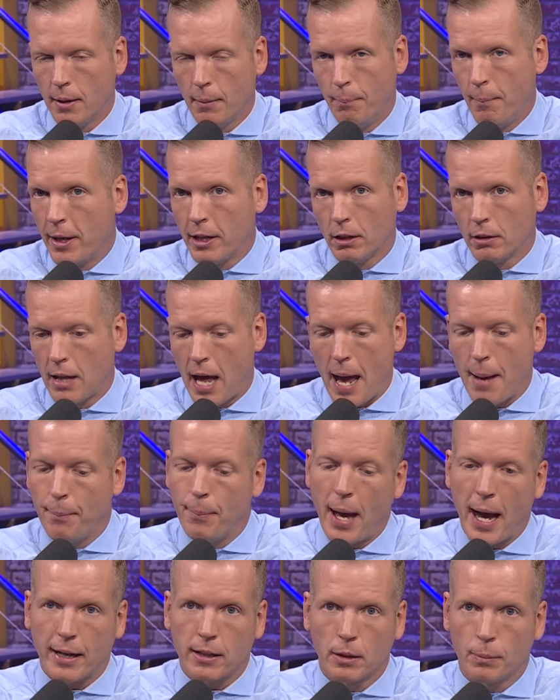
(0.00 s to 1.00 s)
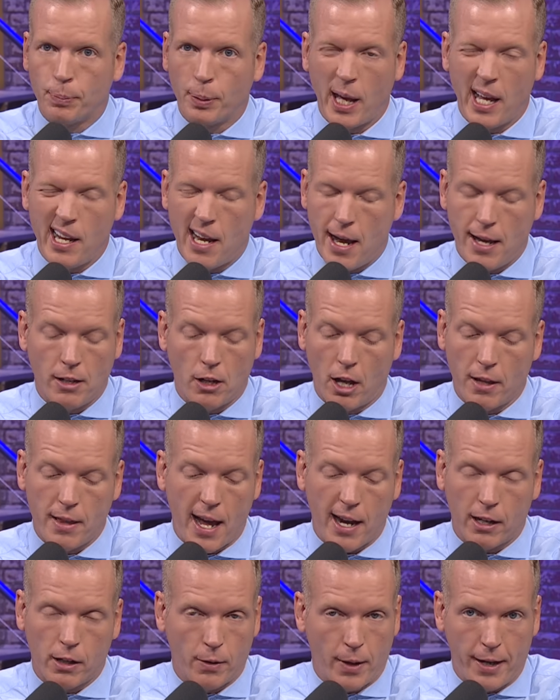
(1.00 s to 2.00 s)
Middle linebacker play ain't all
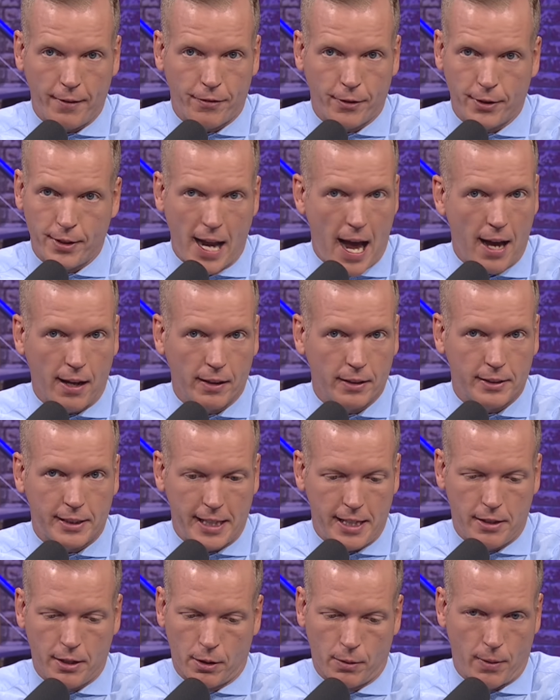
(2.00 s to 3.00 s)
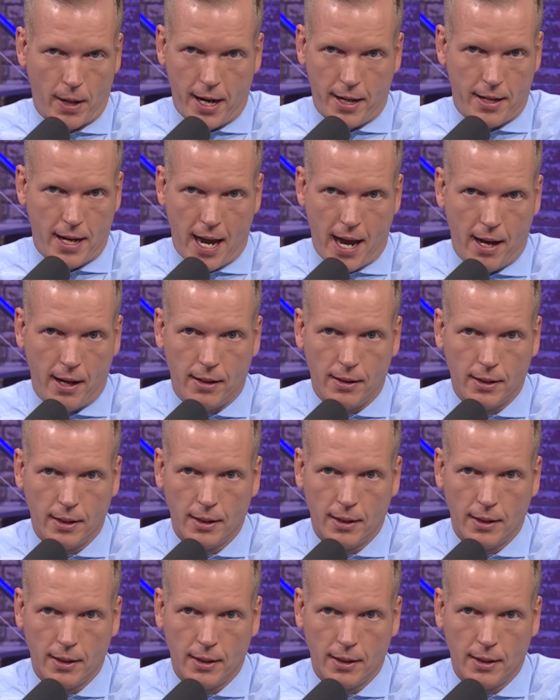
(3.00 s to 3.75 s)
that great for Dallas either right now.